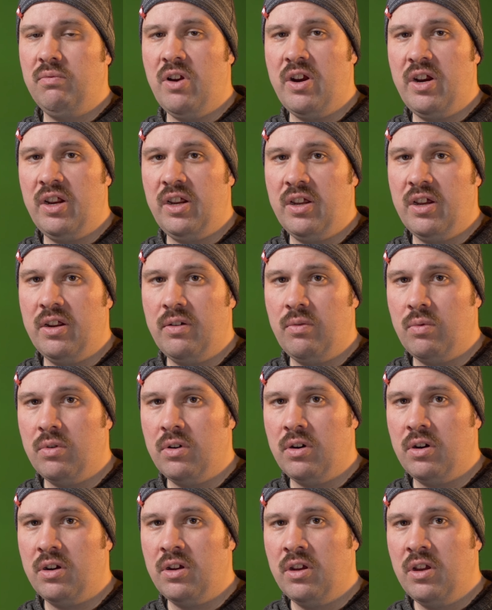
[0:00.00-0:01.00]
run and gun
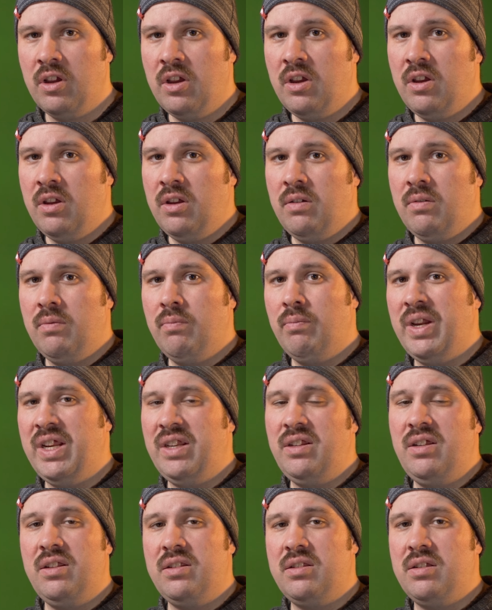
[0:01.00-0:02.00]
work,
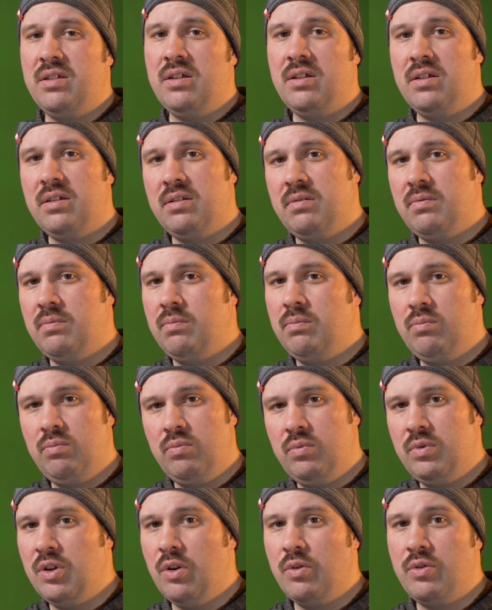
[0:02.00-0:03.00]
might need to
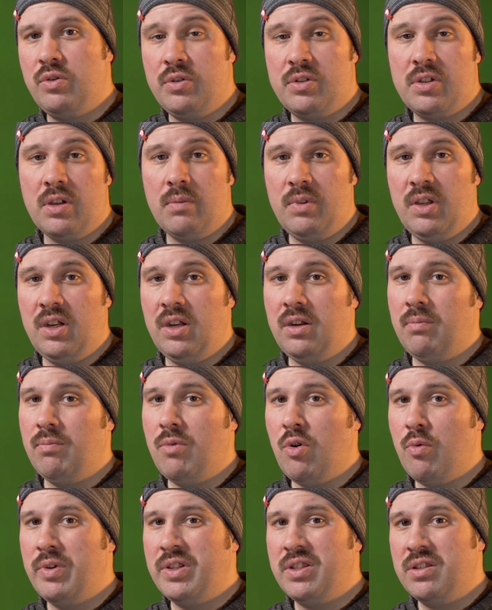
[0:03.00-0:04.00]
go do something at a
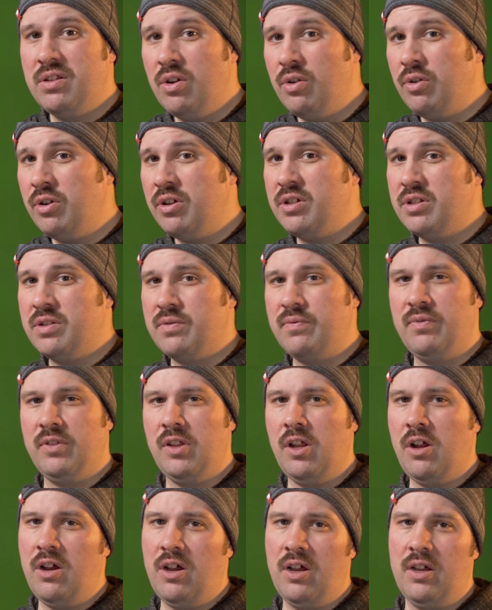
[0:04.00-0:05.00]
moment's notice,
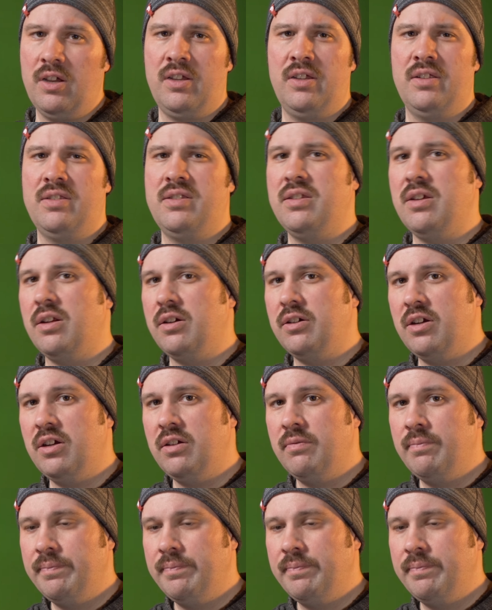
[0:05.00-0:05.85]
vlog, etc.